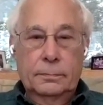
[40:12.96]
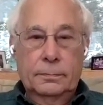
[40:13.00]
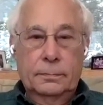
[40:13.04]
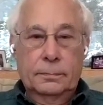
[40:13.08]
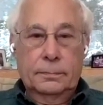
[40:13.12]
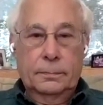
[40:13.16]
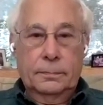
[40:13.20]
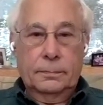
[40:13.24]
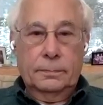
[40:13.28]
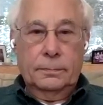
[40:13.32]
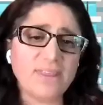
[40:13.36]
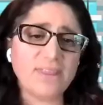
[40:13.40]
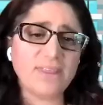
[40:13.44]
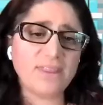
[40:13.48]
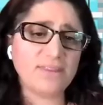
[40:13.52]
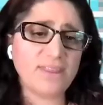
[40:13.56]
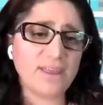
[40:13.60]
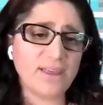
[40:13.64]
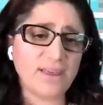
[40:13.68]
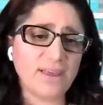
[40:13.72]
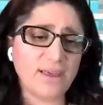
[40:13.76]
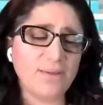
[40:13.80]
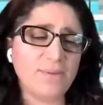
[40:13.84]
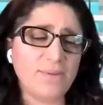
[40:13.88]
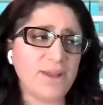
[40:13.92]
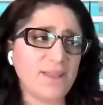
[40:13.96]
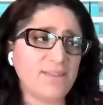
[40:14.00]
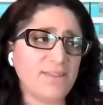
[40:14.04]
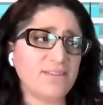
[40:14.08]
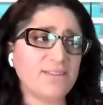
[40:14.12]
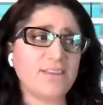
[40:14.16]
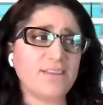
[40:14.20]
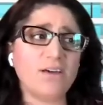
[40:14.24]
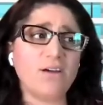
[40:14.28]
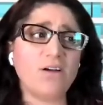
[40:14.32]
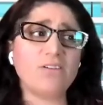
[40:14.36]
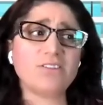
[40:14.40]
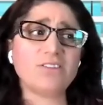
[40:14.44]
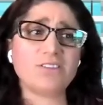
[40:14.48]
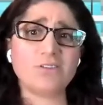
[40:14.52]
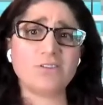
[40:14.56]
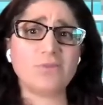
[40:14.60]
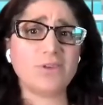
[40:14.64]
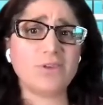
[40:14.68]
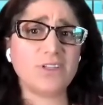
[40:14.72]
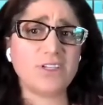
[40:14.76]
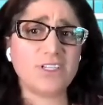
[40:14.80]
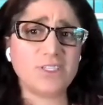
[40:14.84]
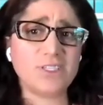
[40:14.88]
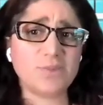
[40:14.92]
But I mean, I think that also
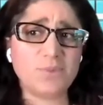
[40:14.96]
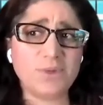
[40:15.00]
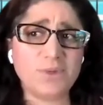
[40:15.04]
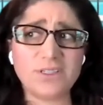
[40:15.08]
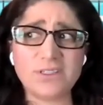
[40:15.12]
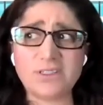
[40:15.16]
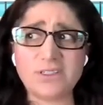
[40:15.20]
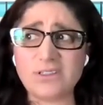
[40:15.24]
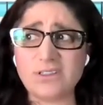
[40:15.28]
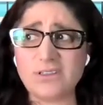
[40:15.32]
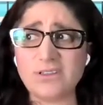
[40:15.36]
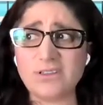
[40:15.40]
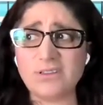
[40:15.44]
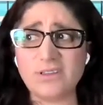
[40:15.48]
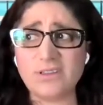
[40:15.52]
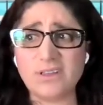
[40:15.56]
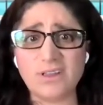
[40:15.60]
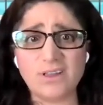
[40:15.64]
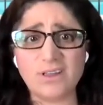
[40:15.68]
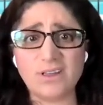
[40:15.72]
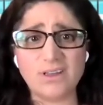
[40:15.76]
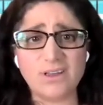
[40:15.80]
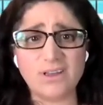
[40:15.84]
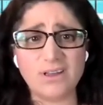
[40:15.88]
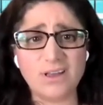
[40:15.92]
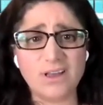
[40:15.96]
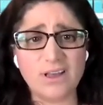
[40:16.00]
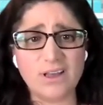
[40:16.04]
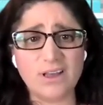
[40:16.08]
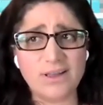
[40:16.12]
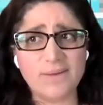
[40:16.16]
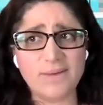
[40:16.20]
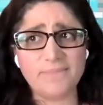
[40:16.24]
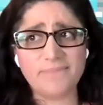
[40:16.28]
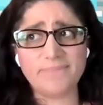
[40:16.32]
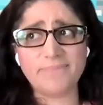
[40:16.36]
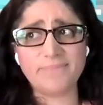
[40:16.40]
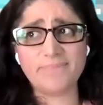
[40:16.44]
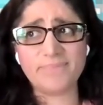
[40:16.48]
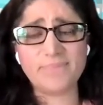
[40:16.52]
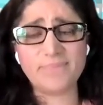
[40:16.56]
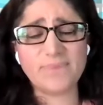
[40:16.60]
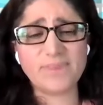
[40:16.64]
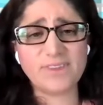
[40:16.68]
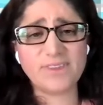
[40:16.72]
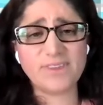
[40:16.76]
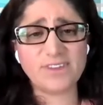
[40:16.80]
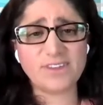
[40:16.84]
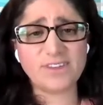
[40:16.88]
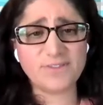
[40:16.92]
really speaks to the
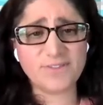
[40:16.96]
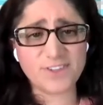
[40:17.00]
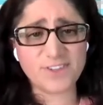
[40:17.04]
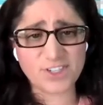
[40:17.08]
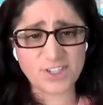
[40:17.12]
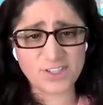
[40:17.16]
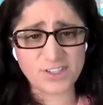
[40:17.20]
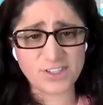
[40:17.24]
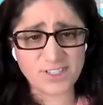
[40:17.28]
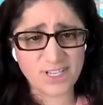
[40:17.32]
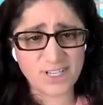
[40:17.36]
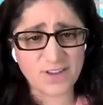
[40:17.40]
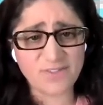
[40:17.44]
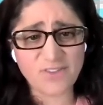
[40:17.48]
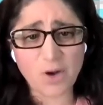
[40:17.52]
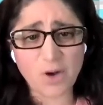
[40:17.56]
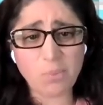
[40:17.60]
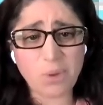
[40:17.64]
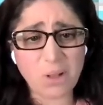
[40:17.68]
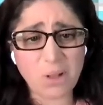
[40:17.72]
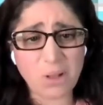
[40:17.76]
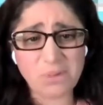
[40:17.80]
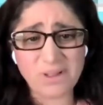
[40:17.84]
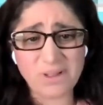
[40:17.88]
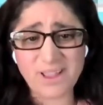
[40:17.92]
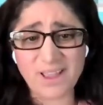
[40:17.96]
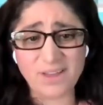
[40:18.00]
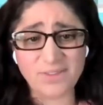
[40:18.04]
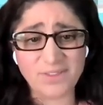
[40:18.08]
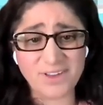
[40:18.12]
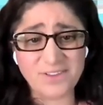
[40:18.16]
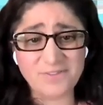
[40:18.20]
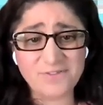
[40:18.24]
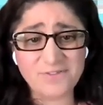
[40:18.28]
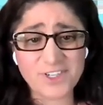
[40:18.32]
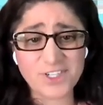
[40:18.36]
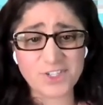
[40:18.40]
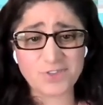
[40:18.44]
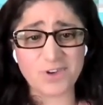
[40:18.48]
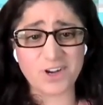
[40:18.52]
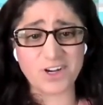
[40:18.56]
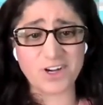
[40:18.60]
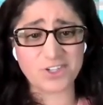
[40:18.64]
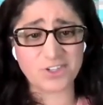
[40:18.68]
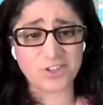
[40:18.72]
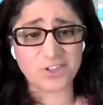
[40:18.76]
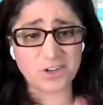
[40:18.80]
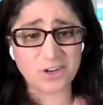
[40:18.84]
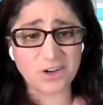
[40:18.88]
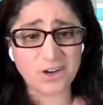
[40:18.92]
deficiency of our public health
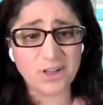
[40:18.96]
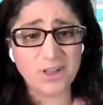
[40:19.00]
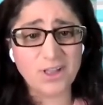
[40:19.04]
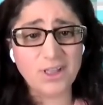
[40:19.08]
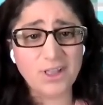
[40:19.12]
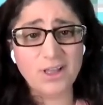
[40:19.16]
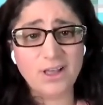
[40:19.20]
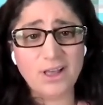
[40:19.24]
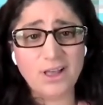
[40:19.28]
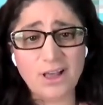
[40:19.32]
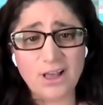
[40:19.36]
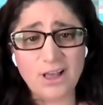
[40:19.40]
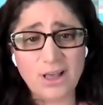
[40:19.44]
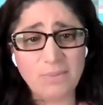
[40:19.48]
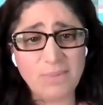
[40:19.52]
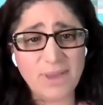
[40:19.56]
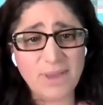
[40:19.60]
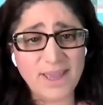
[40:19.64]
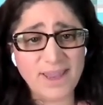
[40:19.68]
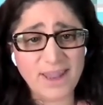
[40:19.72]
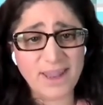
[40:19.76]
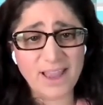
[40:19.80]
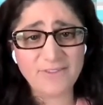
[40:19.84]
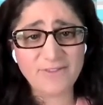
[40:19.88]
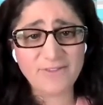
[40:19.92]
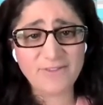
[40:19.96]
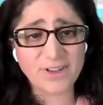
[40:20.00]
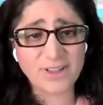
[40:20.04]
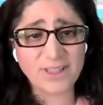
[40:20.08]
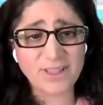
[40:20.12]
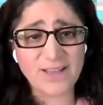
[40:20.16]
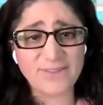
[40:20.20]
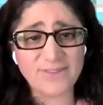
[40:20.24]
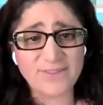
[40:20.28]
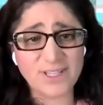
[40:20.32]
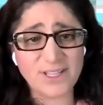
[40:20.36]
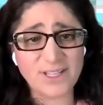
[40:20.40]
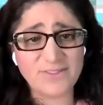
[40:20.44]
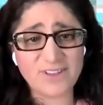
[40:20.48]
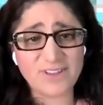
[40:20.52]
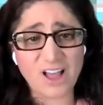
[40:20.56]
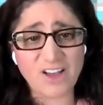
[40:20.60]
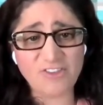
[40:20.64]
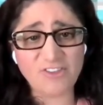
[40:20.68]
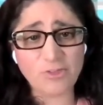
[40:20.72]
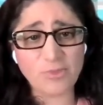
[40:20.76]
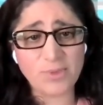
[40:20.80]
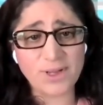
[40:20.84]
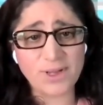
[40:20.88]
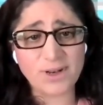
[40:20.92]
infrastructure at every level of
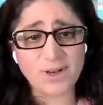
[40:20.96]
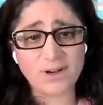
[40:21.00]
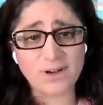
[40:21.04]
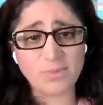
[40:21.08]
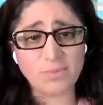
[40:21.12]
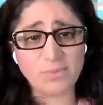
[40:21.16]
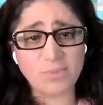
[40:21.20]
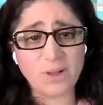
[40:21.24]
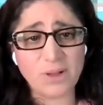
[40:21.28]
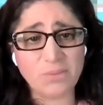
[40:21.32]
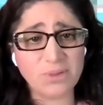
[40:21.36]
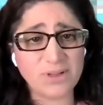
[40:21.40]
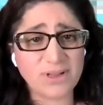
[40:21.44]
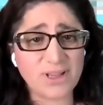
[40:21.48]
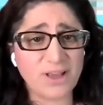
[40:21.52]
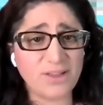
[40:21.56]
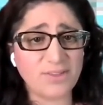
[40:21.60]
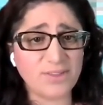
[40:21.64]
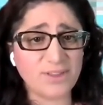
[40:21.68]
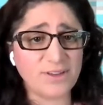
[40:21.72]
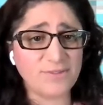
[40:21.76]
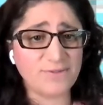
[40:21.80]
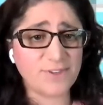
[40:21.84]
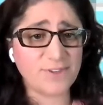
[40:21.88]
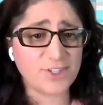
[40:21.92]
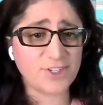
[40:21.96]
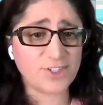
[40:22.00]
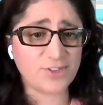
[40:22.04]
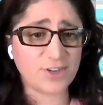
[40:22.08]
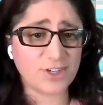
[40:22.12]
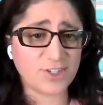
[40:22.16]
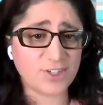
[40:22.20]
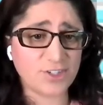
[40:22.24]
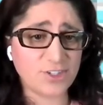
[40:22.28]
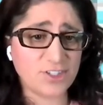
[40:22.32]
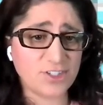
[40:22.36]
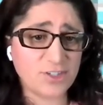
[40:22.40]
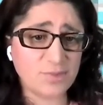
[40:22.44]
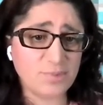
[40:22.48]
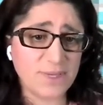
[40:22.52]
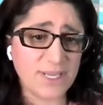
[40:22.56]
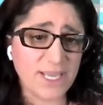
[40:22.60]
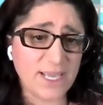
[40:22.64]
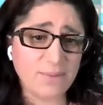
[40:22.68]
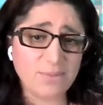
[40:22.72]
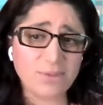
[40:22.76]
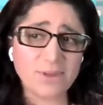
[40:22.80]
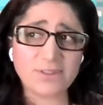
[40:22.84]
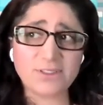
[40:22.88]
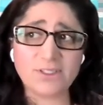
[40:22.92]
government. Our public health infrastructure to
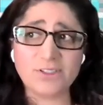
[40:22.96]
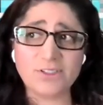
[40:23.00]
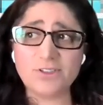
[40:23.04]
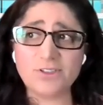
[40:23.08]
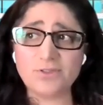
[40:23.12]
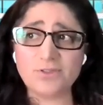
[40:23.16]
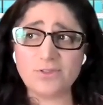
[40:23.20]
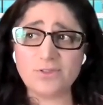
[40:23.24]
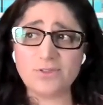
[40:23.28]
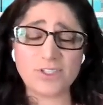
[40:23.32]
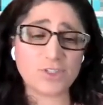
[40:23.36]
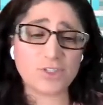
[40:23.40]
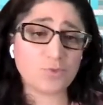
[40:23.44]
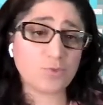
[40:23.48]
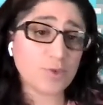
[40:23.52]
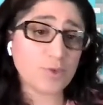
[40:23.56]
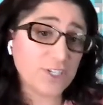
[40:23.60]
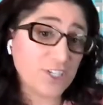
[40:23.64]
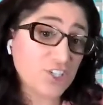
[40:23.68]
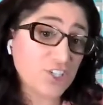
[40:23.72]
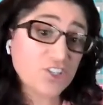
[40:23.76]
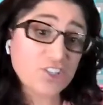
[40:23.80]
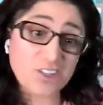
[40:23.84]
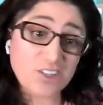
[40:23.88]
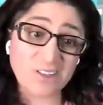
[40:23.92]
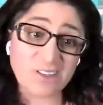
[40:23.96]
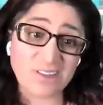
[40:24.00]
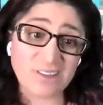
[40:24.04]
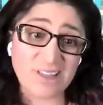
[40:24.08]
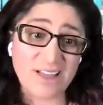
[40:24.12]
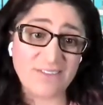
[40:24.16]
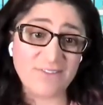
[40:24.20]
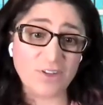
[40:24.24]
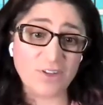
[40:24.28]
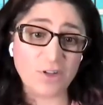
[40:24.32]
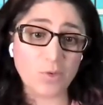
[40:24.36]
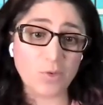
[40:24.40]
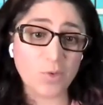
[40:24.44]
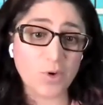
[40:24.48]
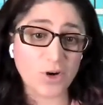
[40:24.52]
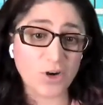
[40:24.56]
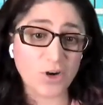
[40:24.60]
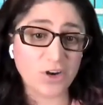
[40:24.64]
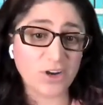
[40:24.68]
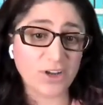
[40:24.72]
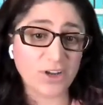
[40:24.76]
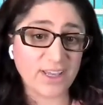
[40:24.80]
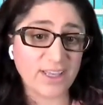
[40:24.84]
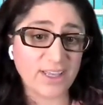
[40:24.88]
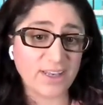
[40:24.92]
be able to do this regional level
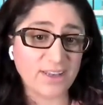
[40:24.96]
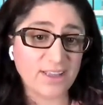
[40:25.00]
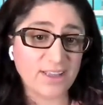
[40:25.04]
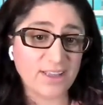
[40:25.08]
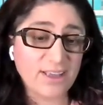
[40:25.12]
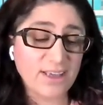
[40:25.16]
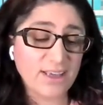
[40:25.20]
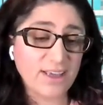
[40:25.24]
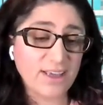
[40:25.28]
work and